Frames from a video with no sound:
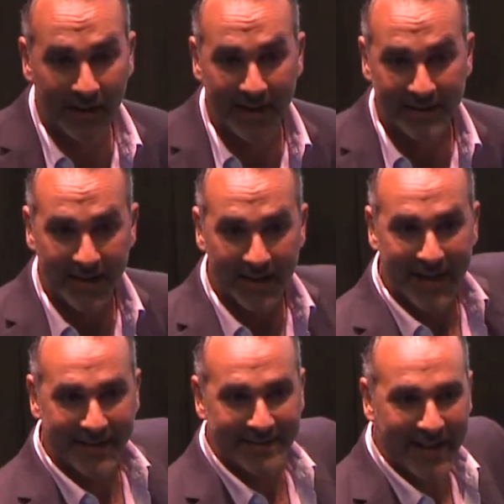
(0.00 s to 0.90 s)
S.
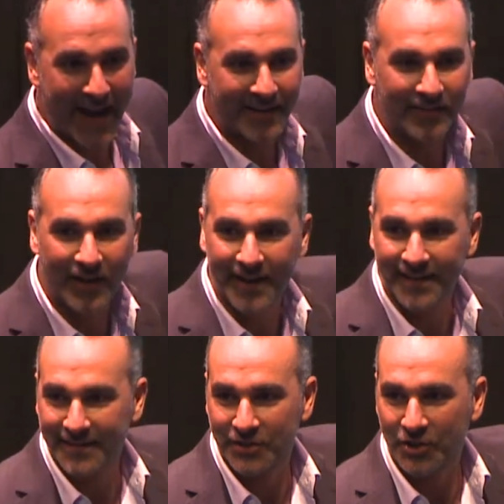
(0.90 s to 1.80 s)
That tagline
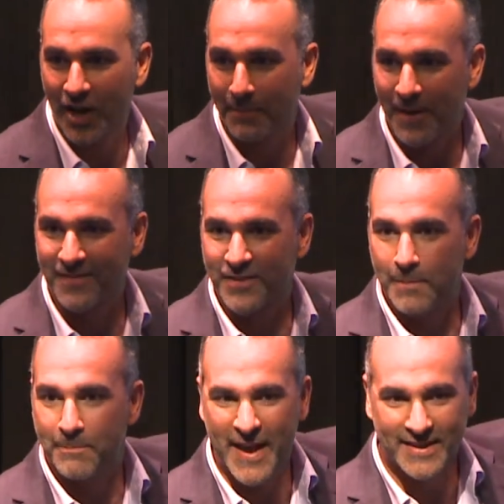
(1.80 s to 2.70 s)
at the top, the
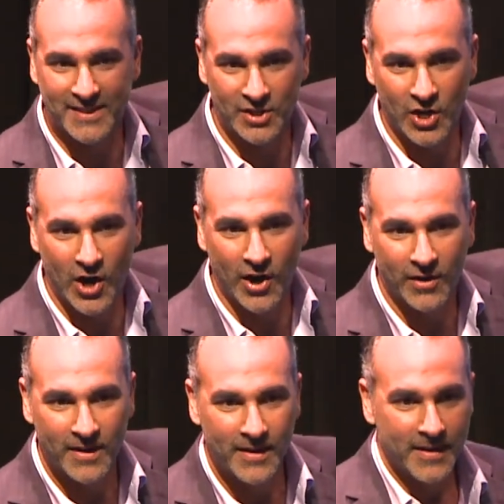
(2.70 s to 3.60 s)
best car.
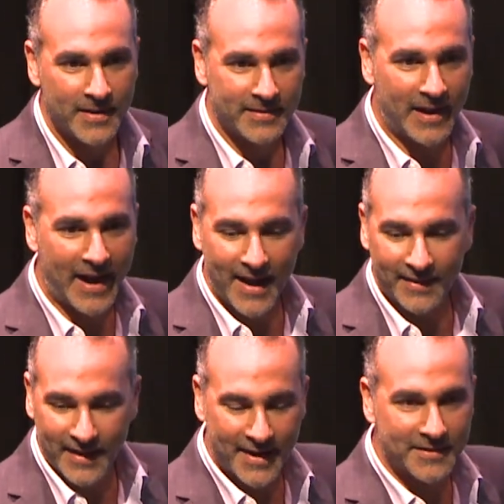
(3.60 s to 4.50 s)
The
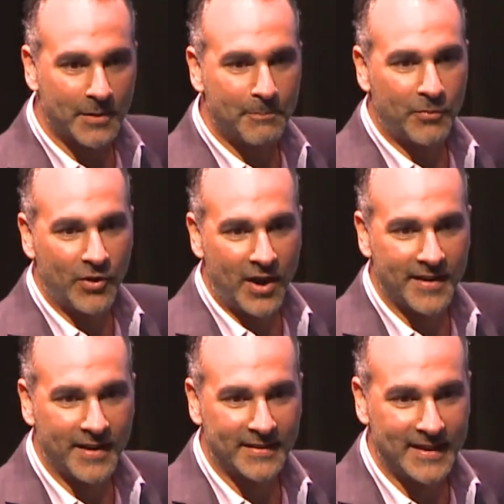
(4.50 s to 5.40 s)
highlight, the
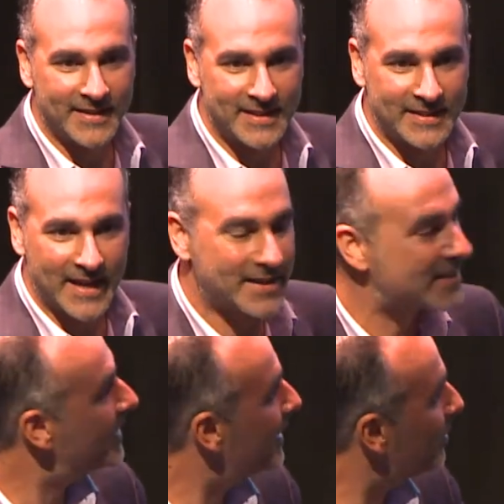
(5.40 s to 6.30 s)
product. It's
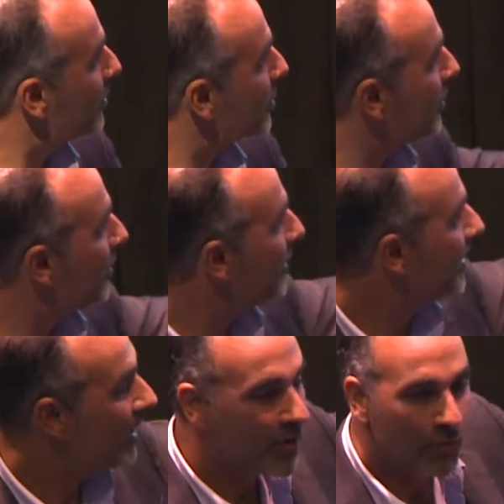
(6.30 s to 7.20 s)
sexy, it looks good.
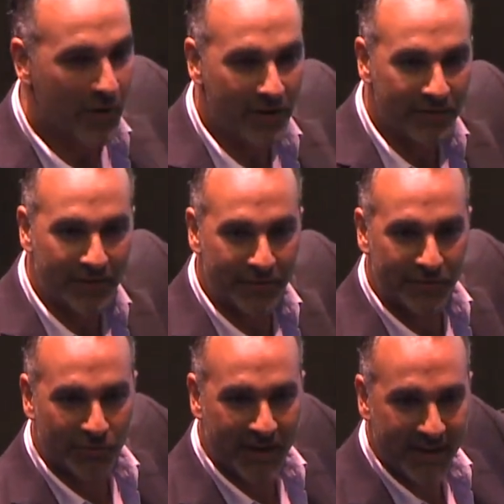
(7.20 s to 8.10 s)
What are the
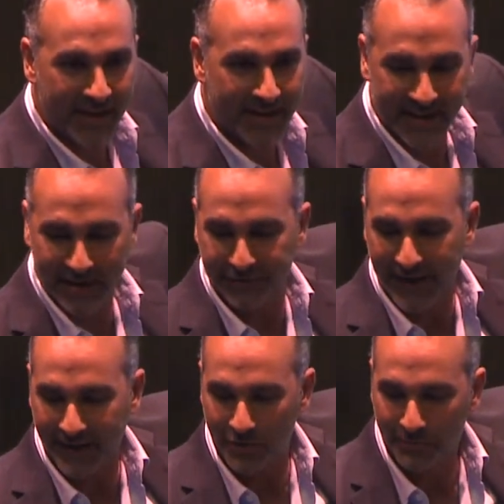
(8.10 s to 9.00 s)
three key
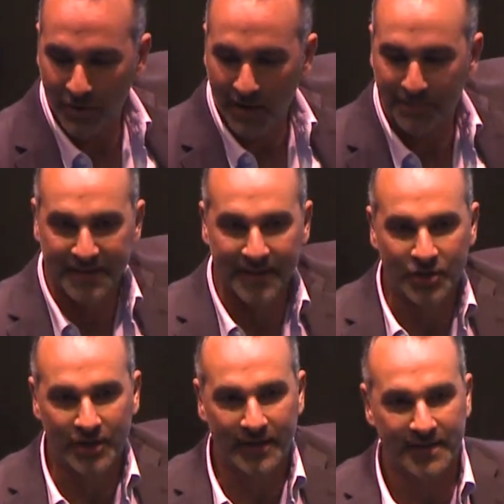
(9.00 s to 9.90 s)
value
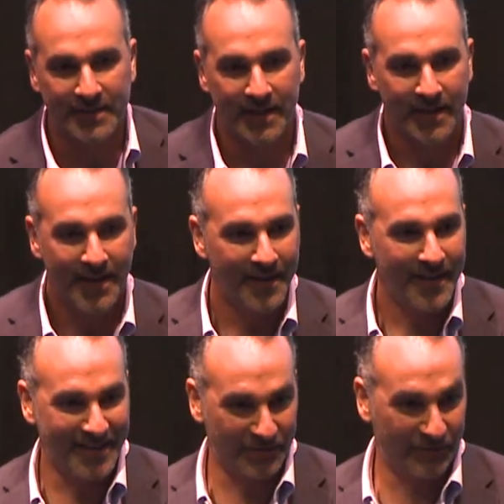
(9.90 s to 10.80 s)
propositions?
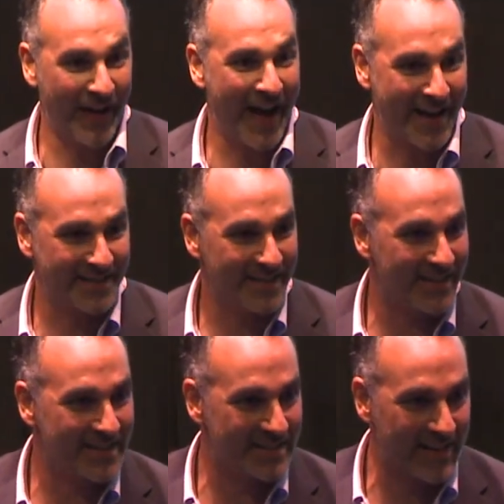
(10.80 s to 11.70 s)
It's fast, it
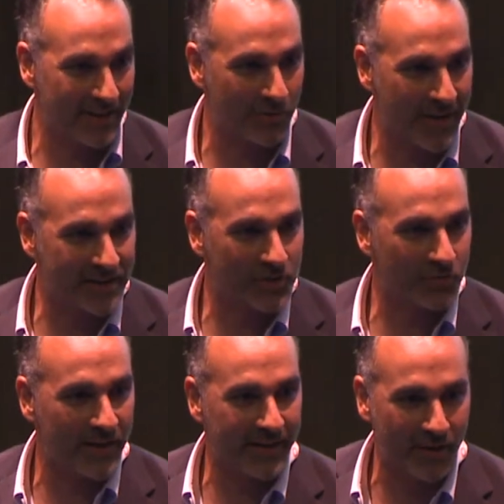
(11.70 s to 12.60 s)
accelerates
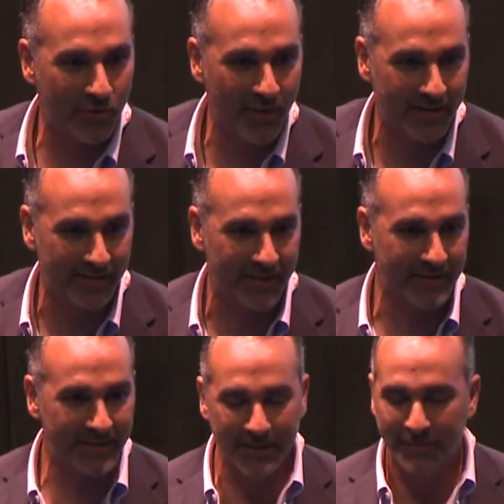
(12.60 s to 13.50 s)
really quickly.
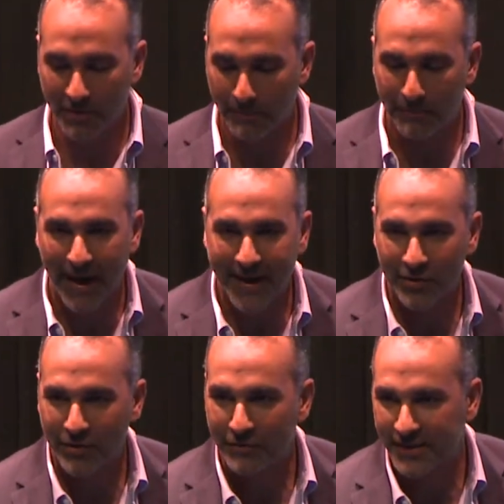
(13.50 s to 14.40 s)
The typical
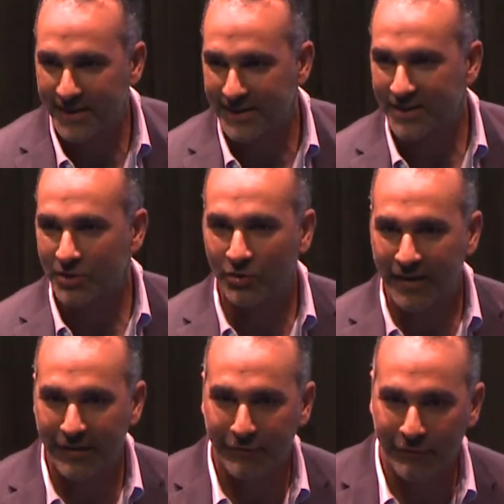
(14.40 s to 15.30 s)
buyer of this is
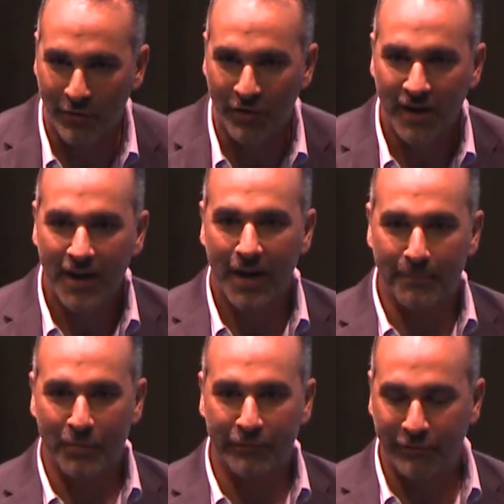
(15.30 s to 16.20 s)
looking for a
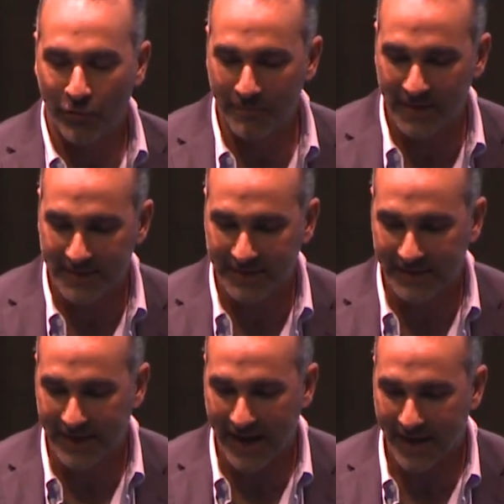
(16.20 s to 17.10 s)
performance
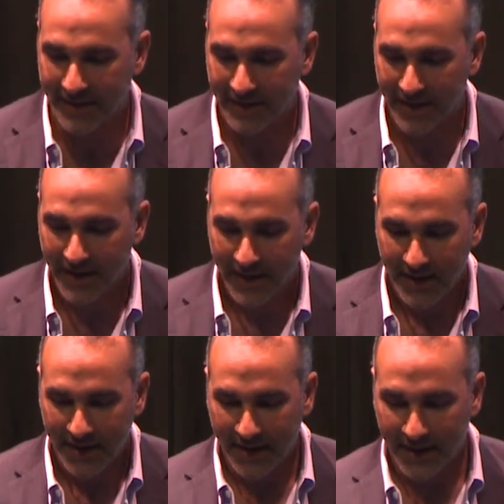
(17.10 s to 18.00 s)
sedan.
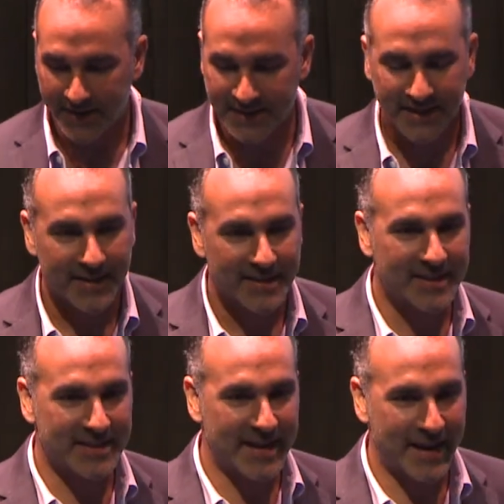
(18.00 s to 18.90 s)
It's
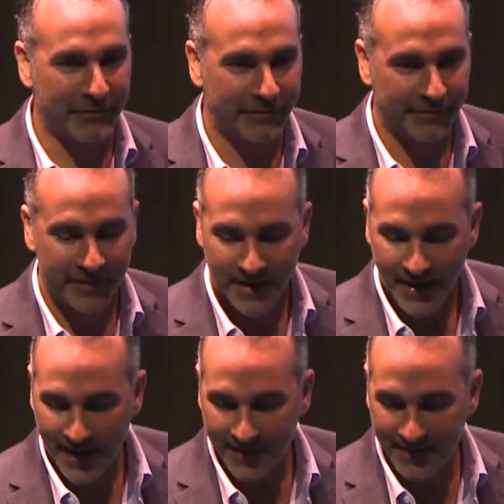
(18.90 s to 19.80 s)
safe.
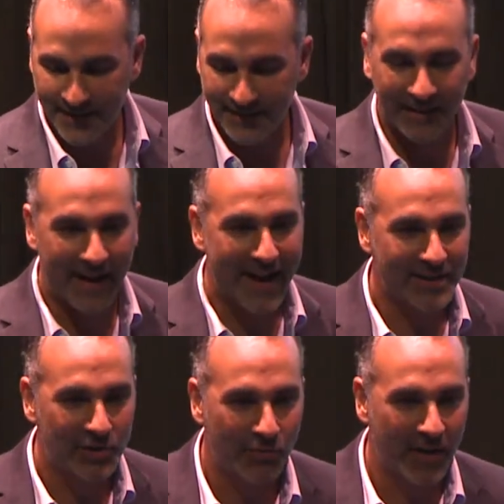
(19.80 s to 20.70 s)
And then the
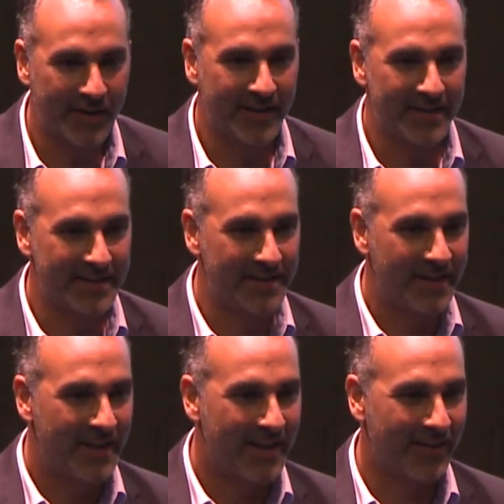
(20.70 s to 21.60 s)
last one is
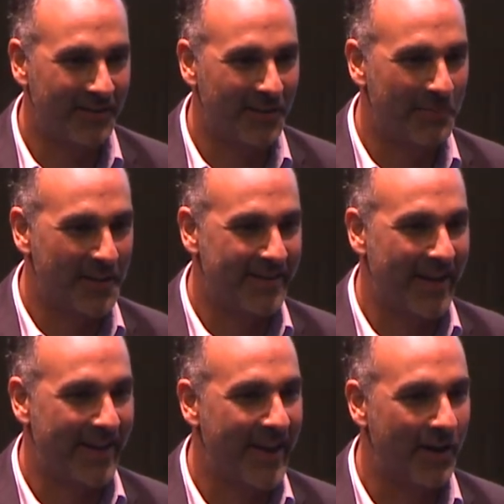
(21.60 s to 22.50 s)
a little bit of
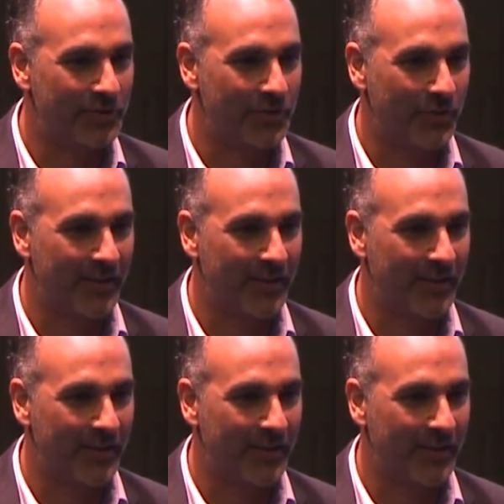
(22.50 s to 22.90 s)
that counter.